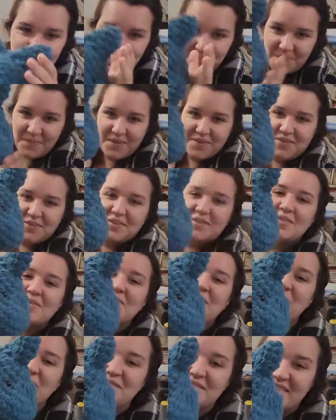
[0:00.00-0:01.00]
So this is
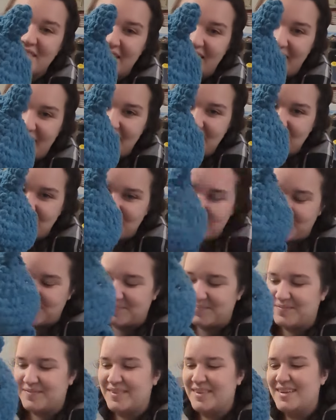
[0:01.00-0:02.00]
Rose and Lily.
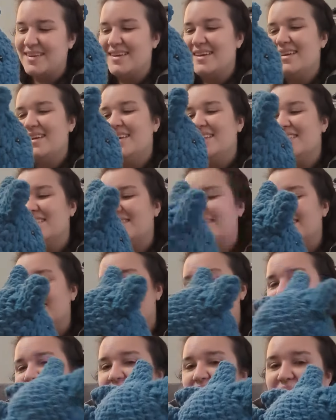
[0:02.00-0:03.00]
This
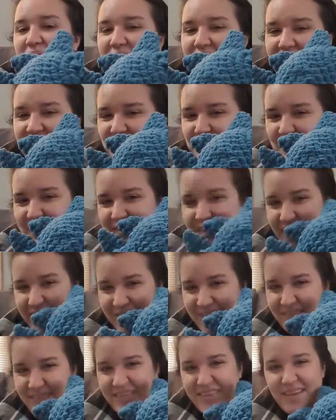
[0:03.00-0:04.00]
is my husband's. I
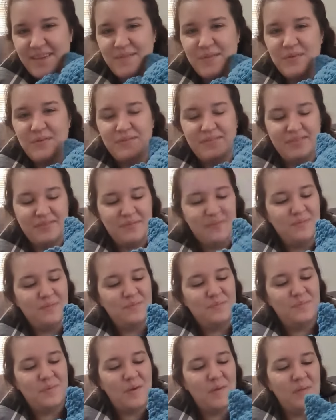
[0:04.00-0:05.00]
gave it to him. It was
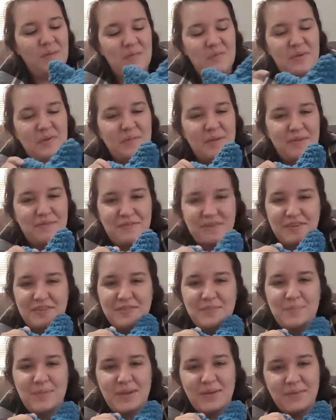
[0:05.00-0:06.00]
probably one of my
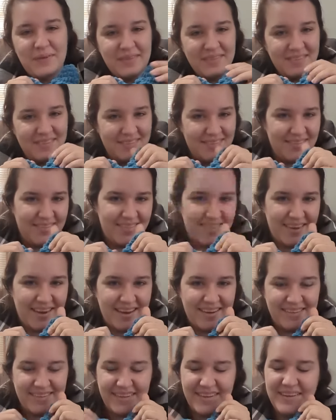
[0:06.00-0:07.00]
first big ones that I
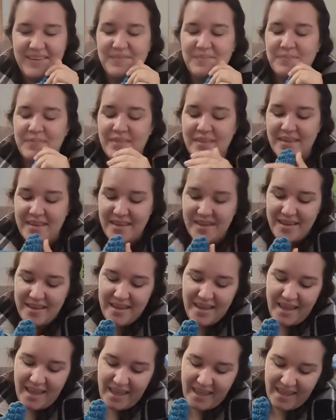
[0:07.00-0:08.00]
did,
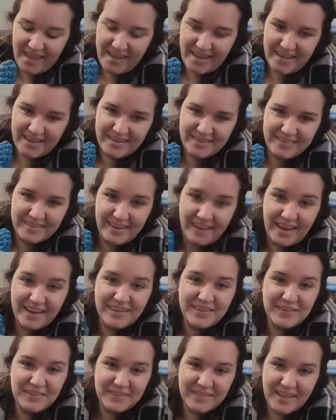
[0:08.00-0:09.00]
and I
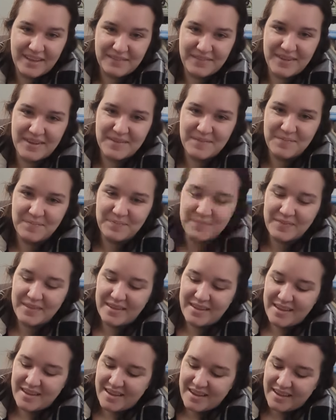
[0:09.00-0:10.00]
do love him.
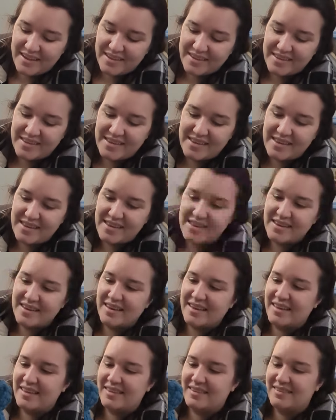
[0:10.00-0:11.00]

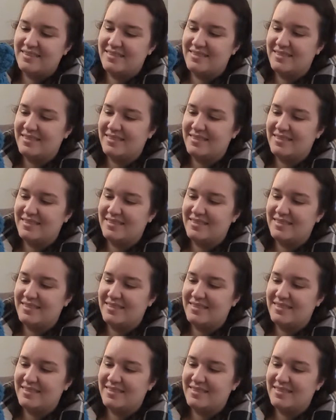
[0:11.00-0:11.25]
It